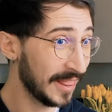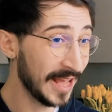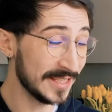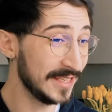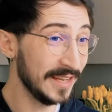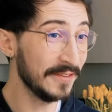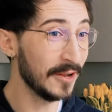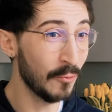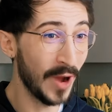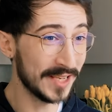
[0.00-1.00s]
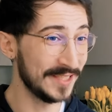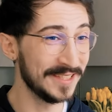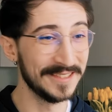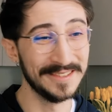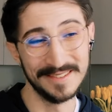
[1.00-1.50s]
that's even a
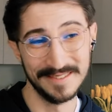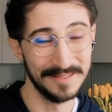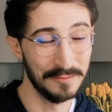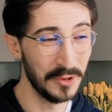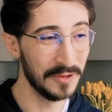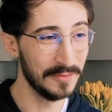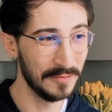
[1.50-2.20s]
Western Mu